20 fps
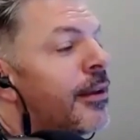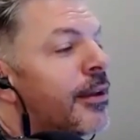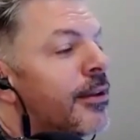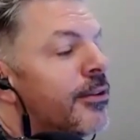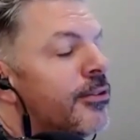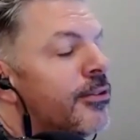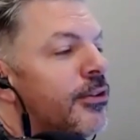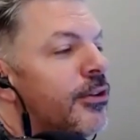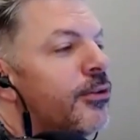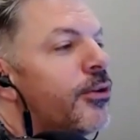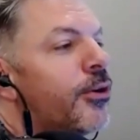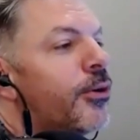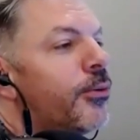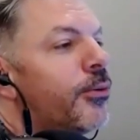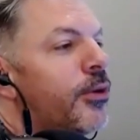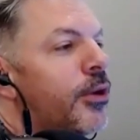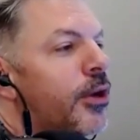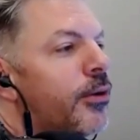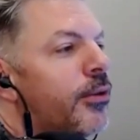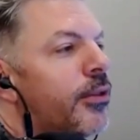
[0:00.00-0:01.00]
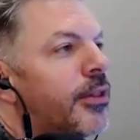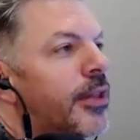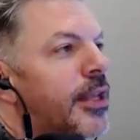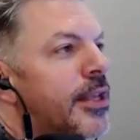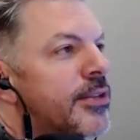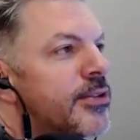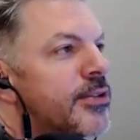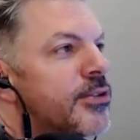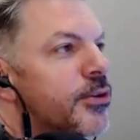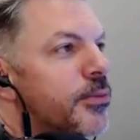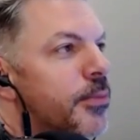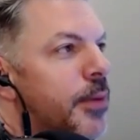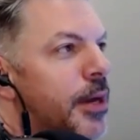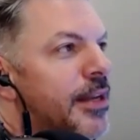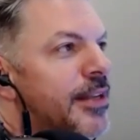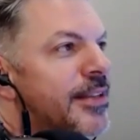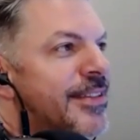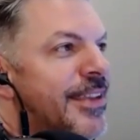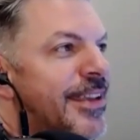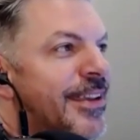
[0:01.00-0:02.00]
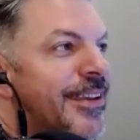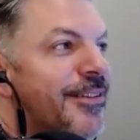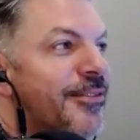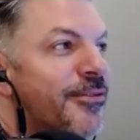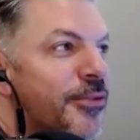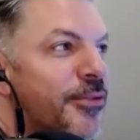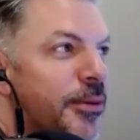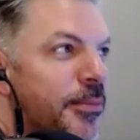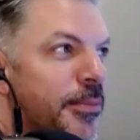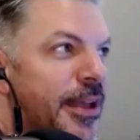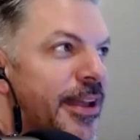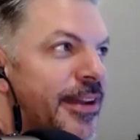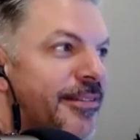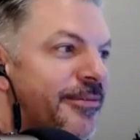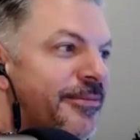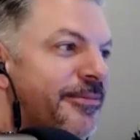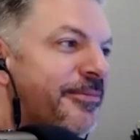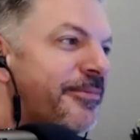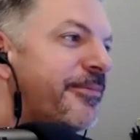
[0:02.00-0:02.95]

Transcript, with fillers: because you don't know the lessons your mind is taking from that